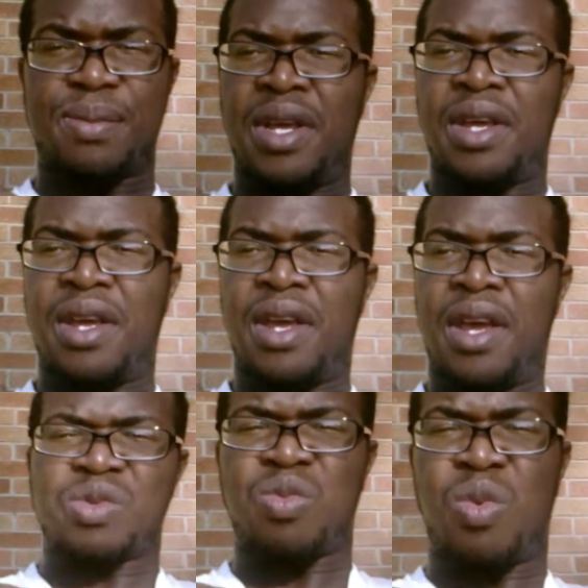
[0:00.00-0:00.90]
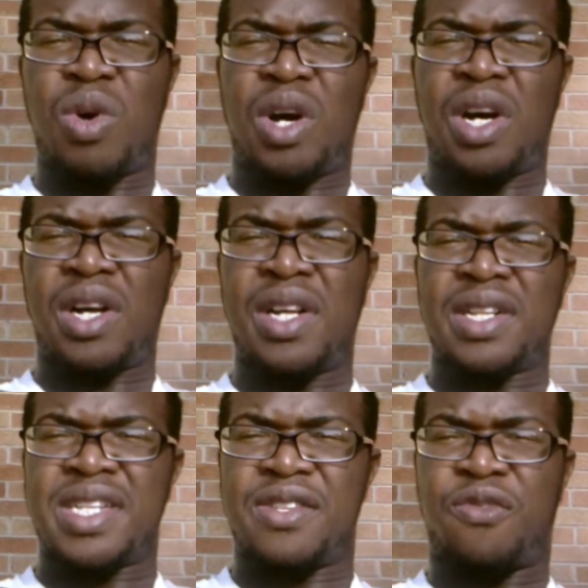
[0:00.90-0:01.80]
I mean, if I was one
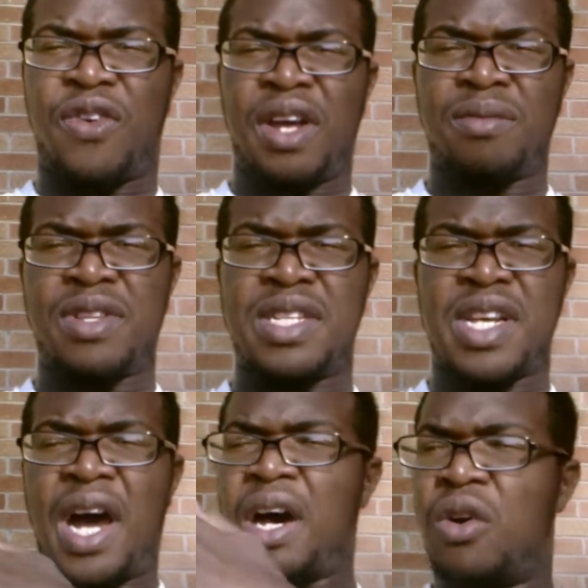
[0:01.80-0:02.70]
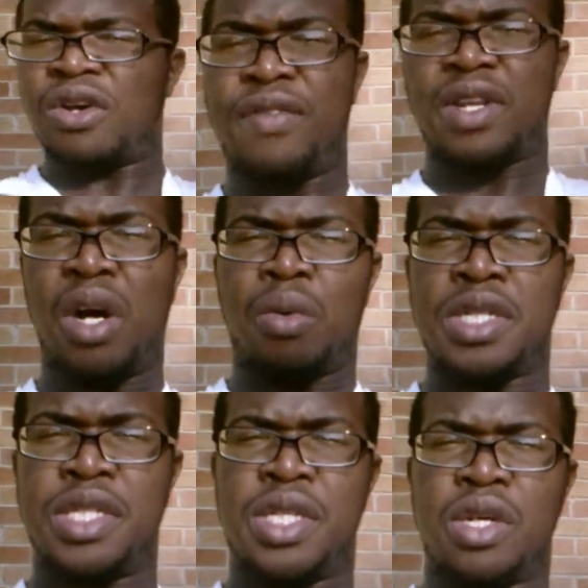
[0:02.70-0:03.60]
of these families, I don't even know
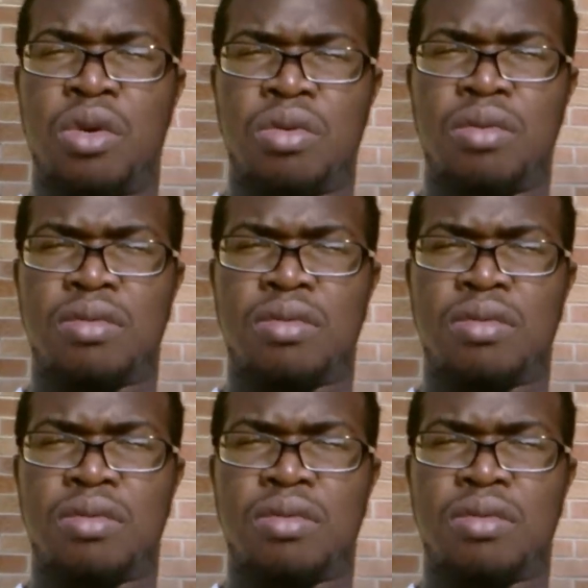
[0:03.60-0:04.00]
what to do.